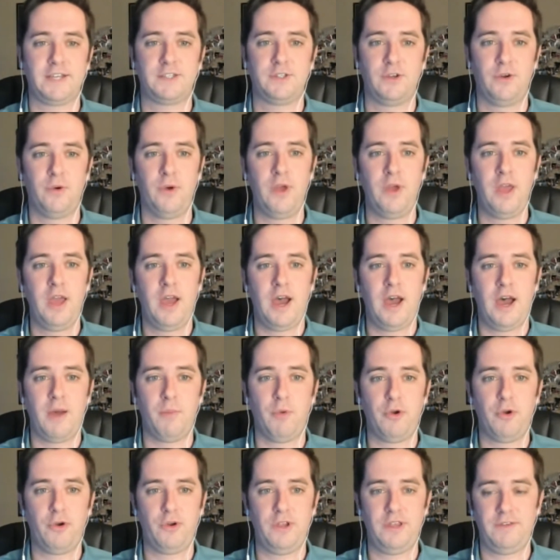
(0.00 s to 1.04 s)
So I'm
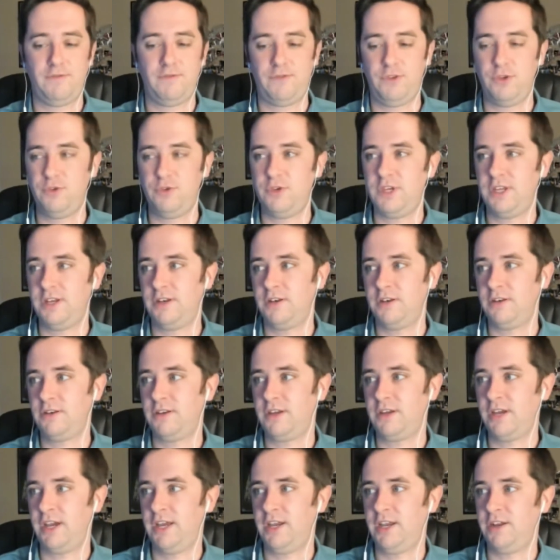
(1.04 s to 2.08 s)
wondering if you can
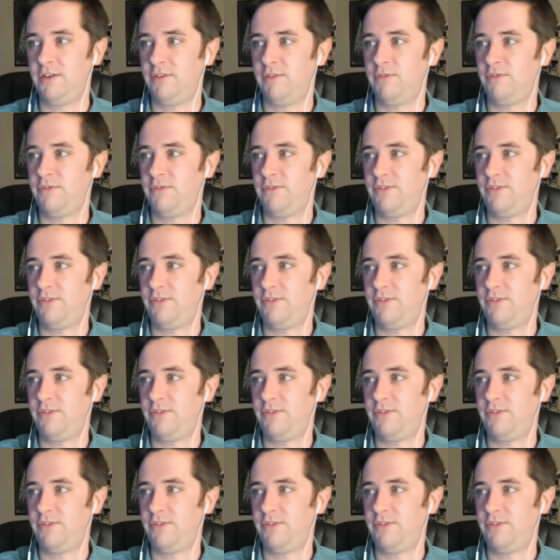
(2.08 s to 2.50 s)
kind of